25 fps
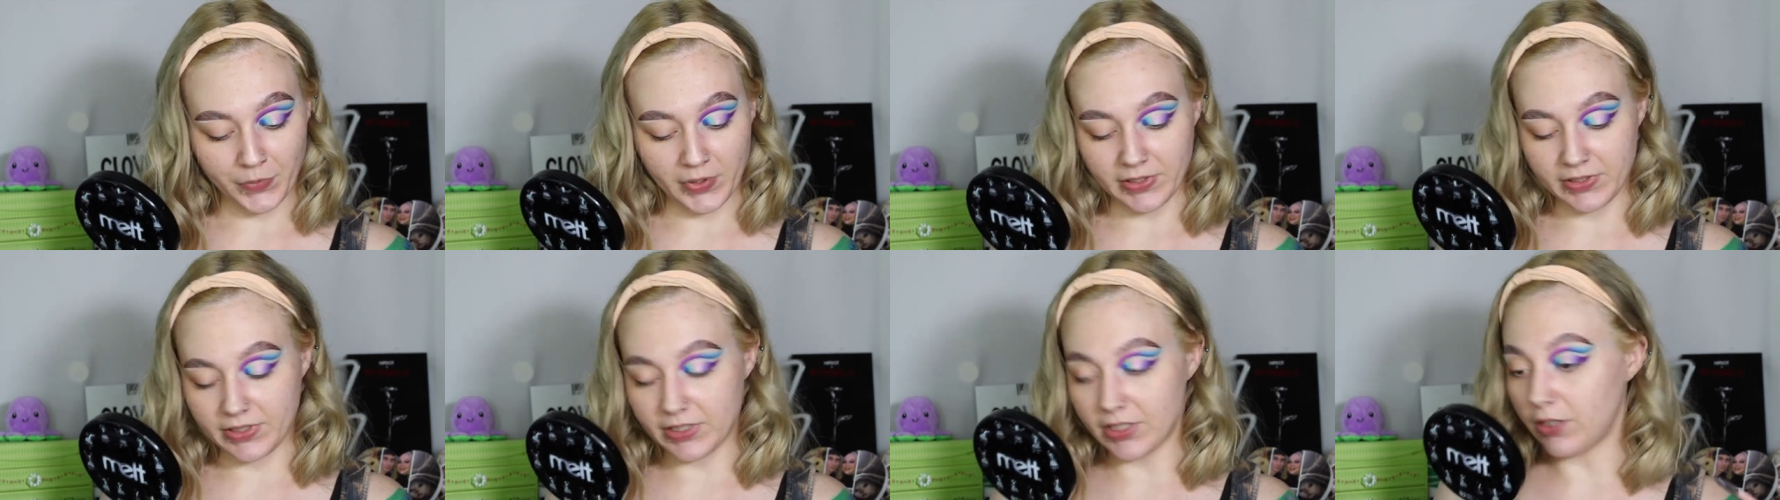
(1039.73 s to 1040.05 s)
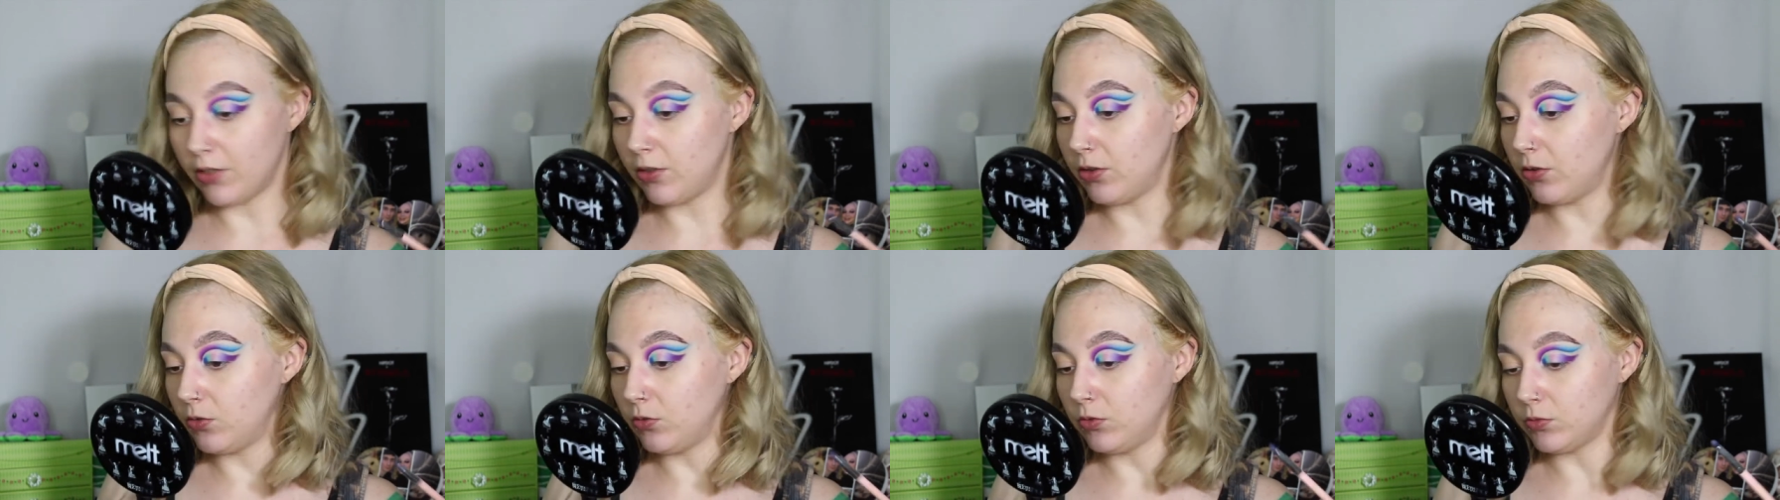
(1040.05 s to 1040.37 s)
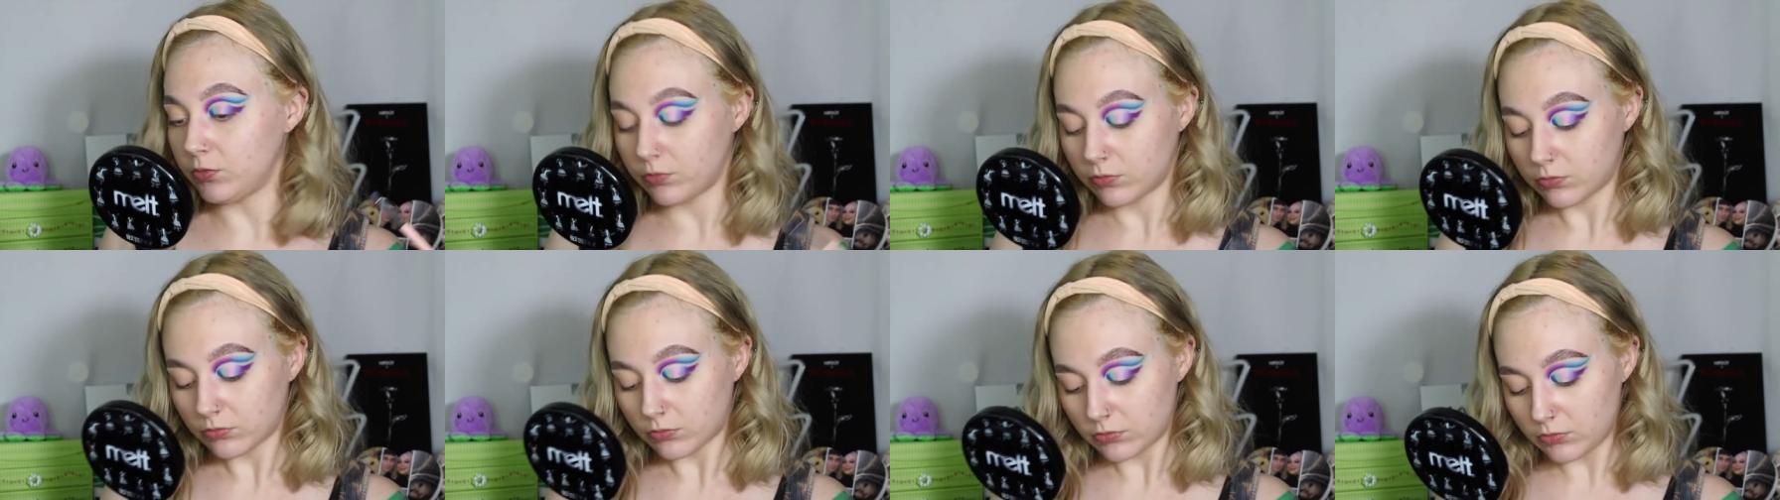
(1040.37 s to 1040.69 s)
So
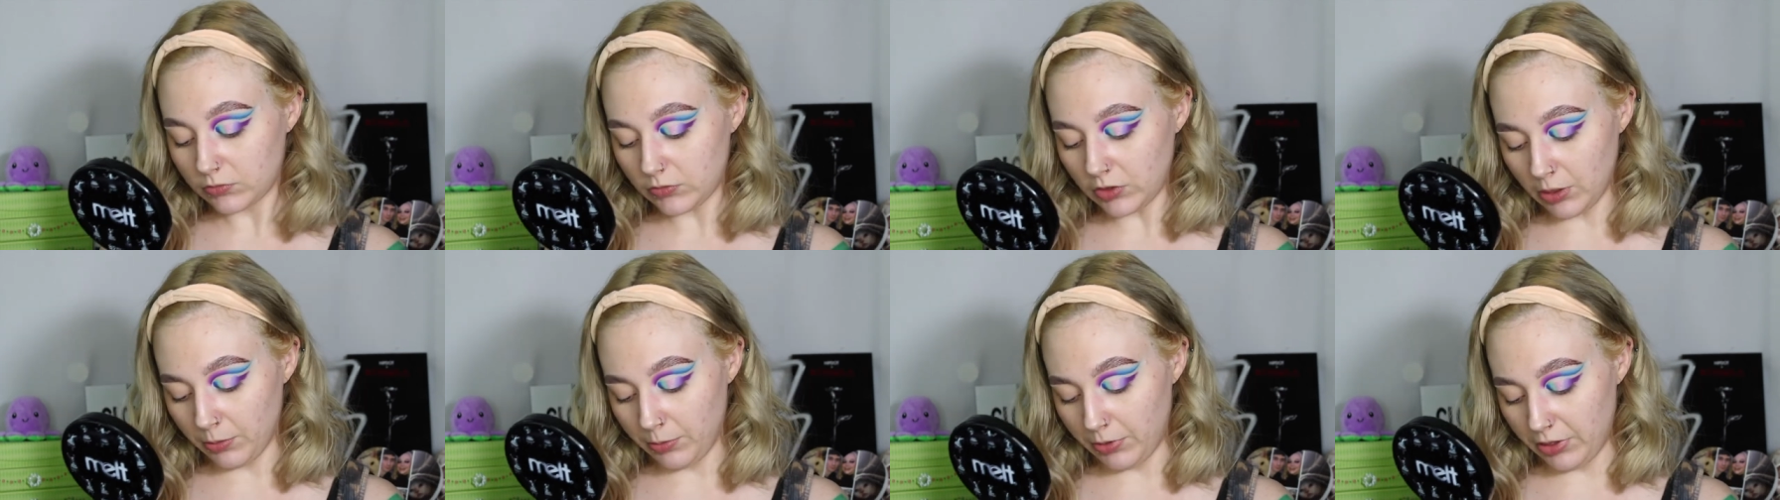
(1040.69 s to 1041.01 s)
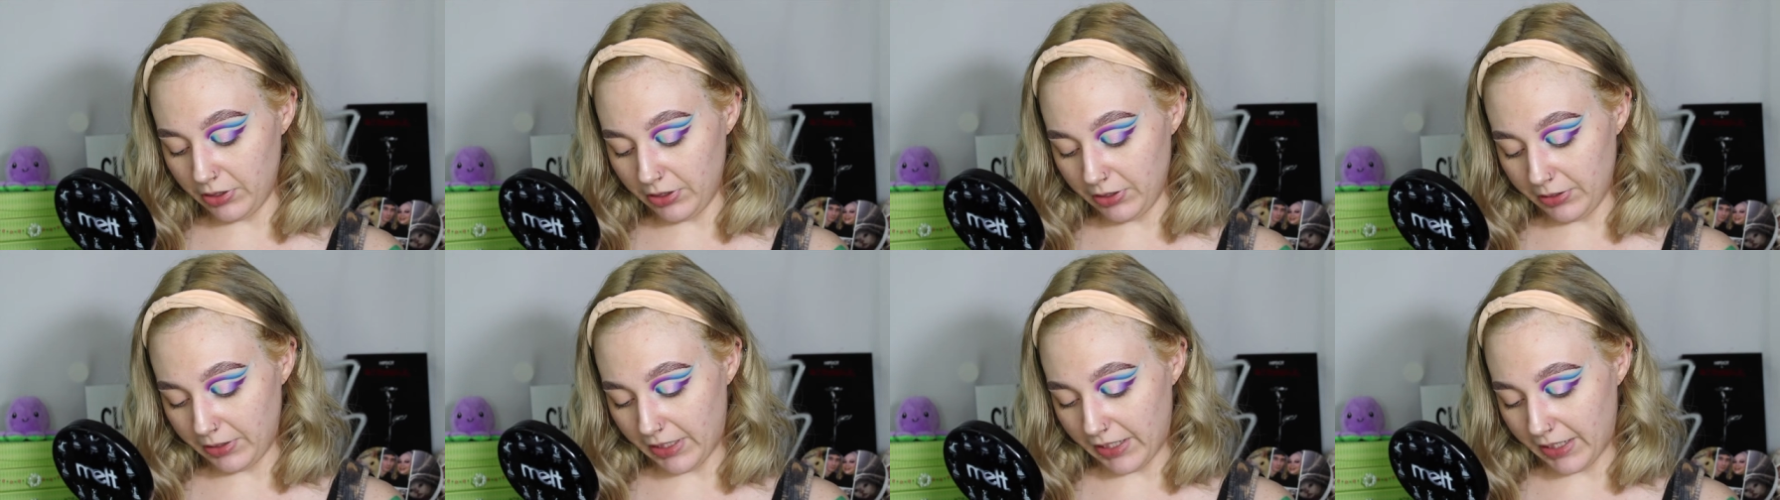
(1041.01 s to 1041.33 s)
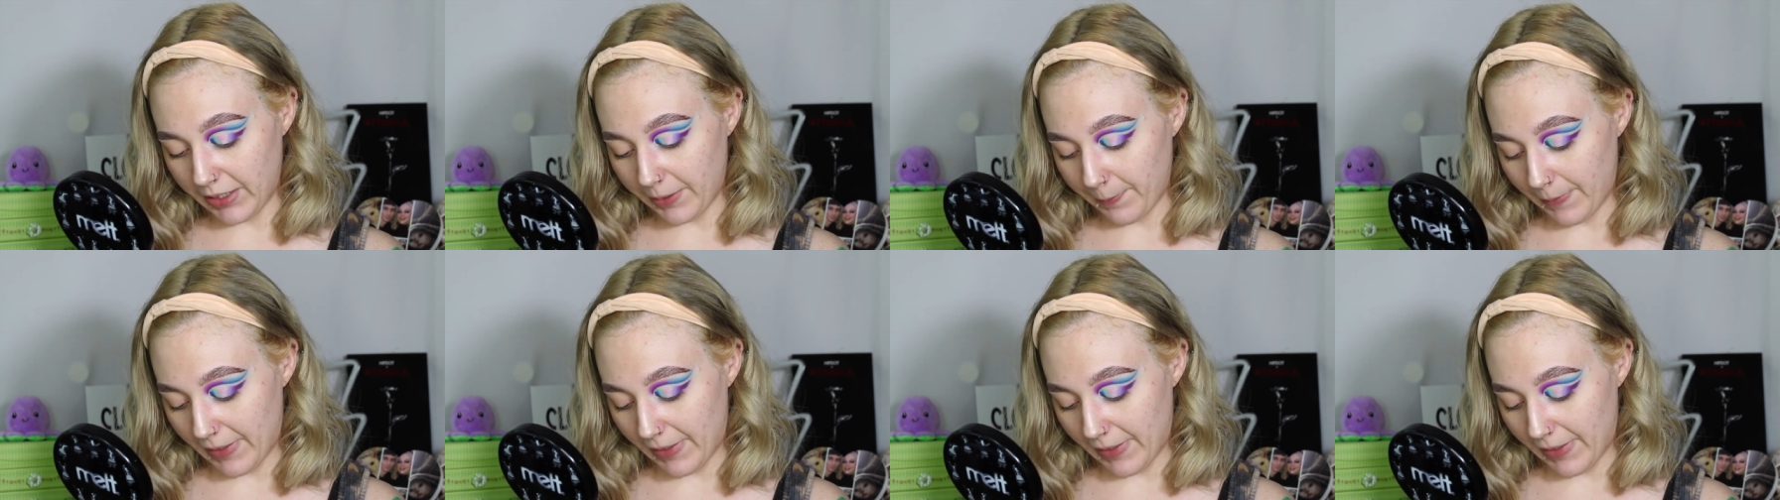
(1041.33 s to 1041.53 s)
I'm going to take